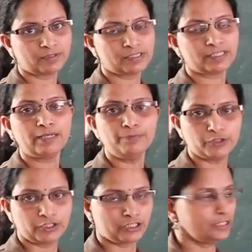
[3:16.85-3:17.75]
same
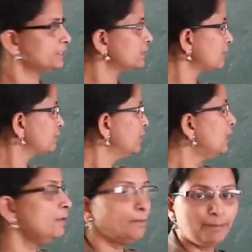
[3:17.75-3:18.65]
position itself,
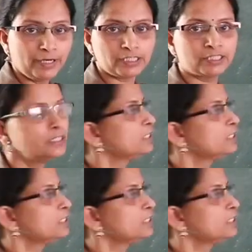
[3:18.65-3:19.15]
but